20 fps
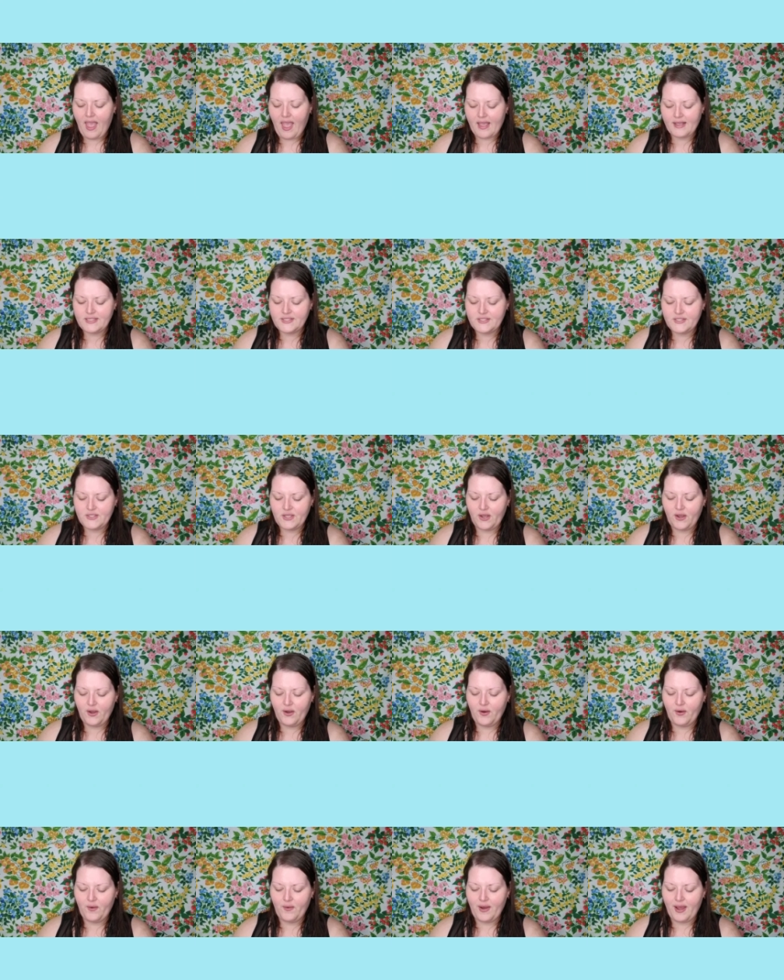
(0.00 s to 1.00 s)

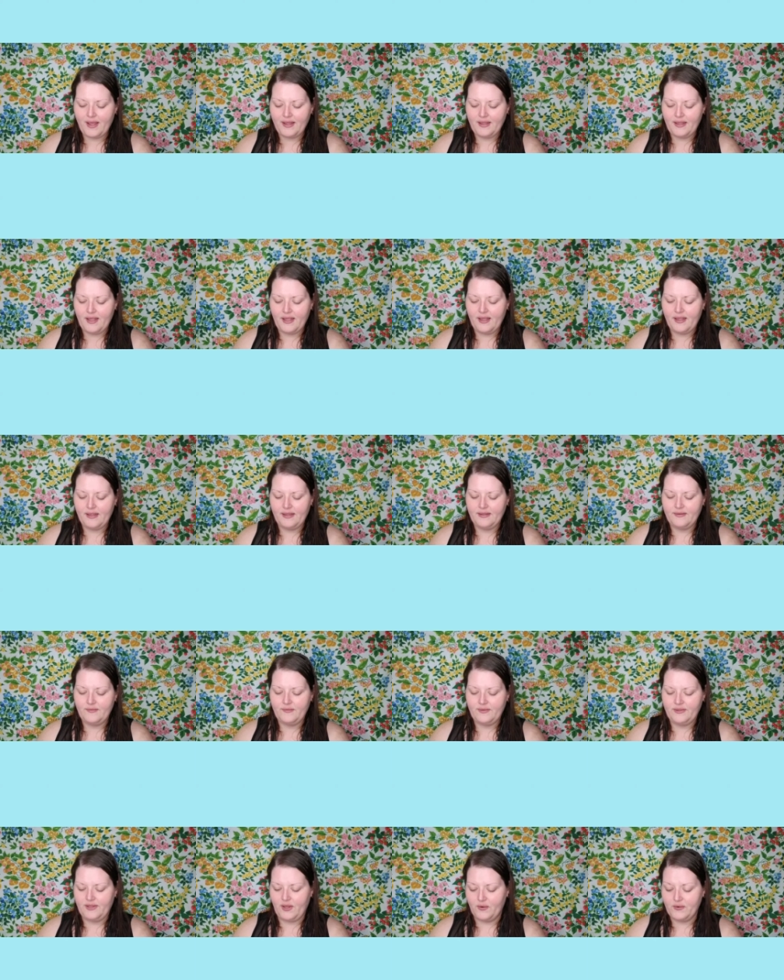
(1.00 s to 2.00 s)
So
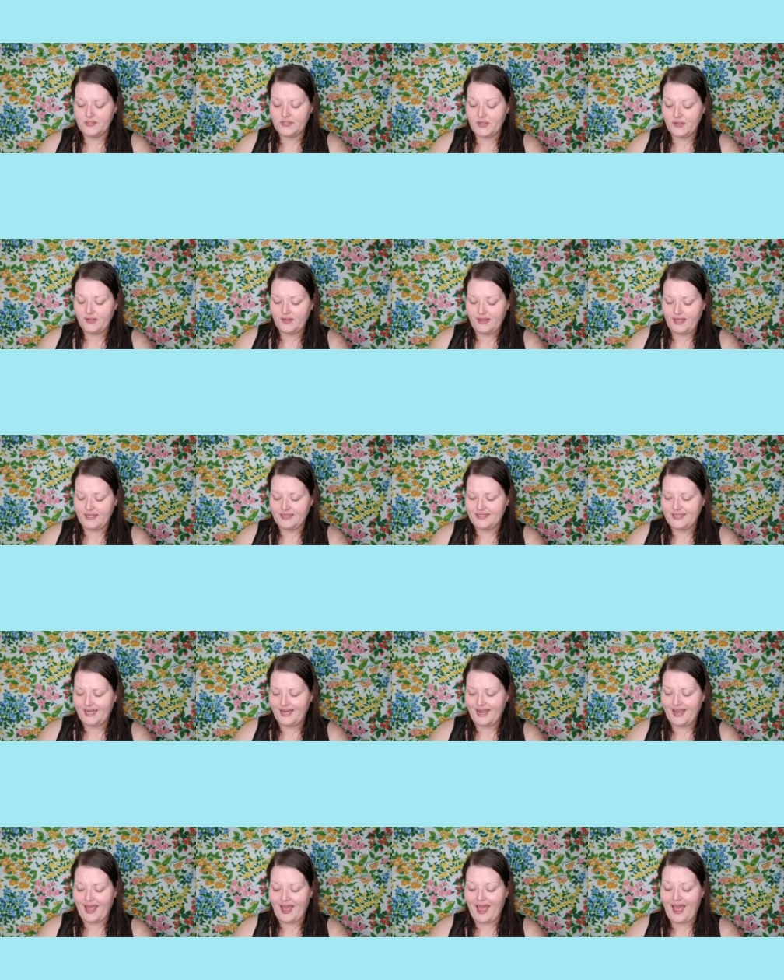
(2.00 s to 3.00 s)
those are the things that
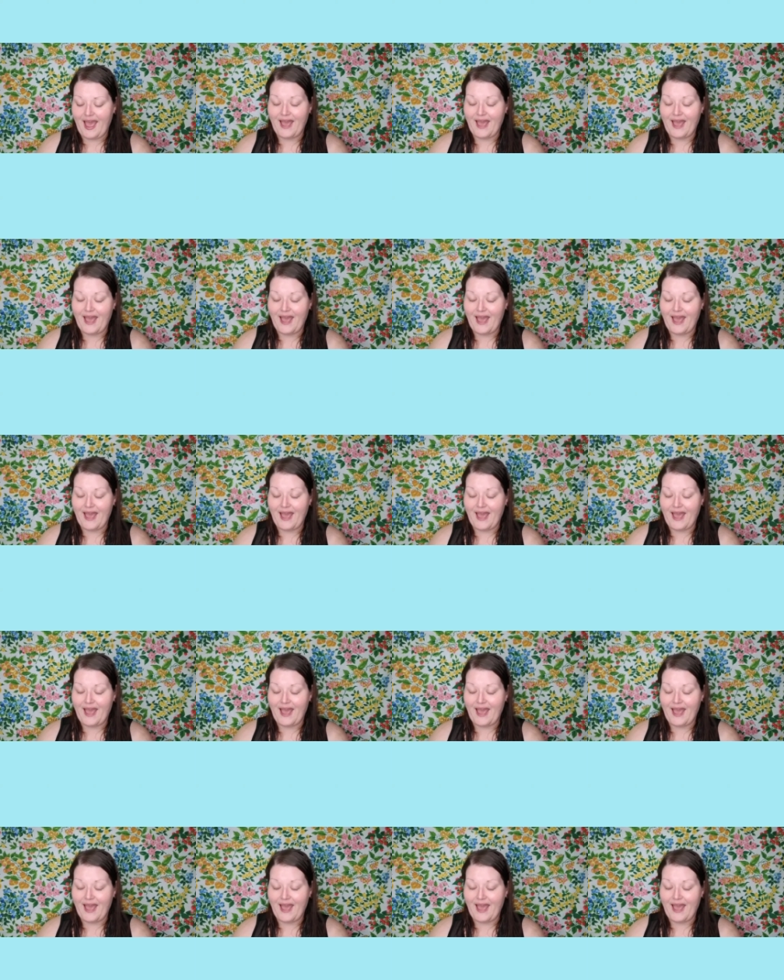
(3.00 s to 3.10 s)
I got.